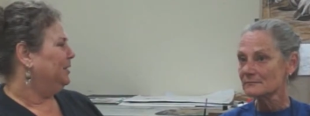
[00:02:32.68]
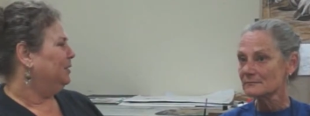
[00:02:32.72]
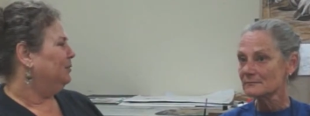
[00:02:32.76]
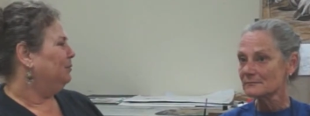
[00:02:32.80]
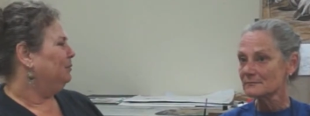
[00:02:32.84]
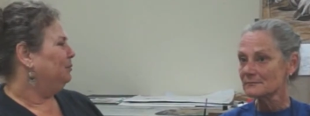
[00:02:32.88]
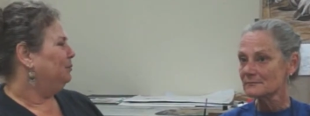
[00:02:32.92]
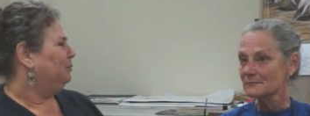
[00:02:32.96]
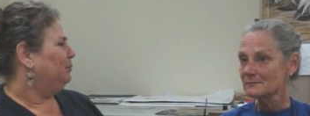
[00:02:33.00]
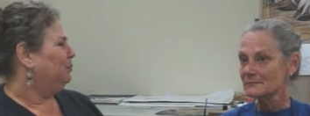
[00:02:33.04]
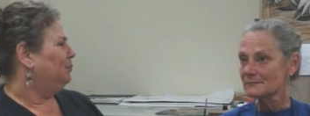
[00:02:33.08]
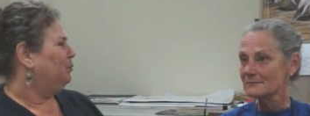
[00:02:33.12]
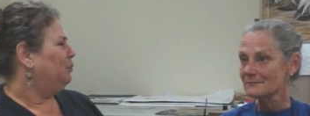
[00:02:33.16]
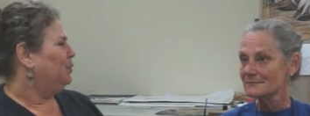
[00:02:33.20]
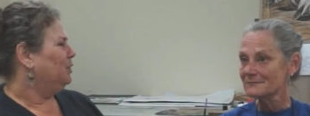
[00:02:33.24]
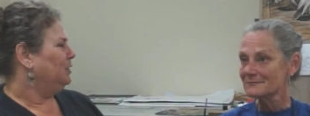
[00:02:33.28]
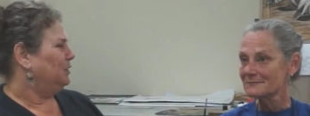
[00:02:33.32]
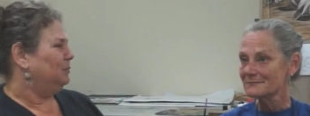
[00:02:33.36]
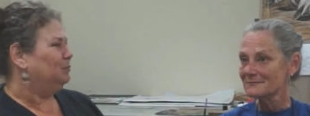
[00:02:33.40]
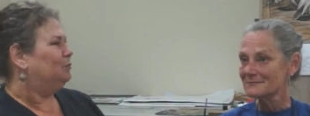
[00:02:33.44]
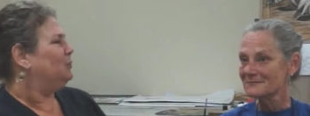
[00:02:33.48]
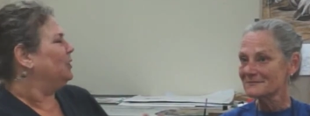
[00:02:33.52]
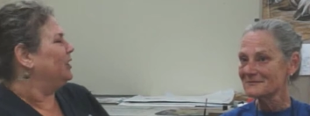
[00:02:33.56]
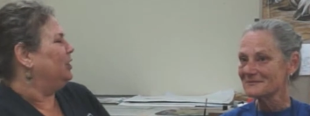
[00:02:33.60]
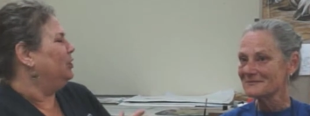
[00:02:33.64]
Speaker 1: you know,
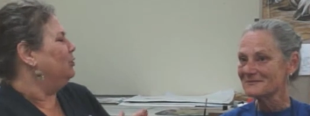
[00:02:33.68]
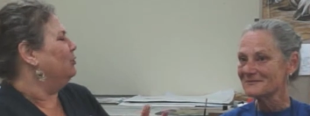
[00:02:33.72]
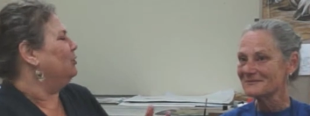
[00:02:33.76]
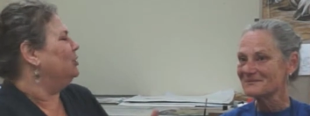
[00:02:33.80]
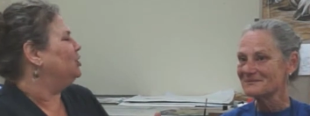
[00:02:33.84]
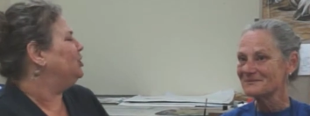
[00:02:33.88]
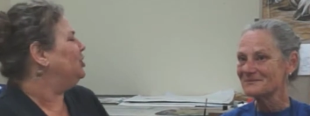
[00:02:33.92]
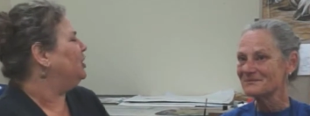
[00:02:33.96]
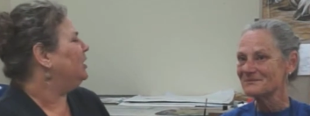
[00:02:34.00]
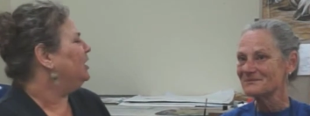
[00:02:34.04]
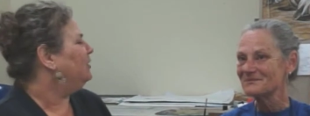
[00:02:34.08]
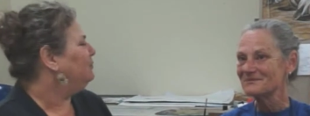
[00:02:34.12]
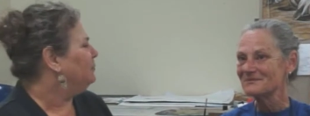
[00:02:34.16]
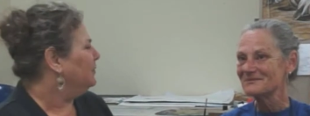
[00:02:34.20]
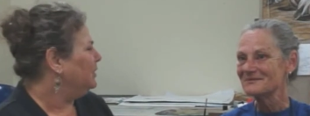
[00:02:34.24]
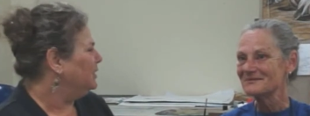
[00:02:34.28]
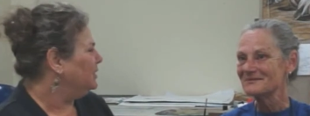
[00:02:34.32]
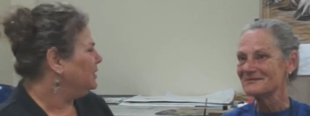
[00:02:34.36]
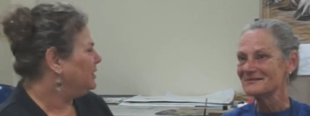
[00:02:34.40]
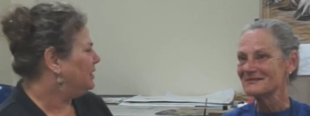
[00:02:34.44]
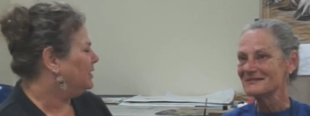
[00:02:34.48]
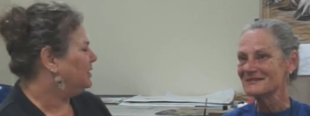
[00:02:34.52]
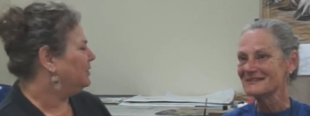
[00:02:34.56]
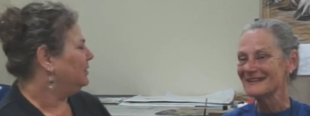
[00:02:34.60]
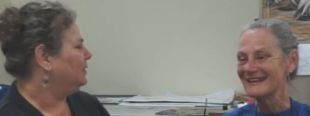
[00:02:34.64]
what, what are your
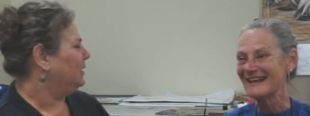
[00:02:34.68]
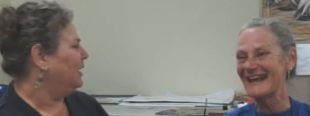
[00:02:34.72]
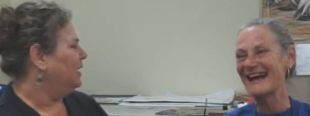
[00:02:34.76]
achievements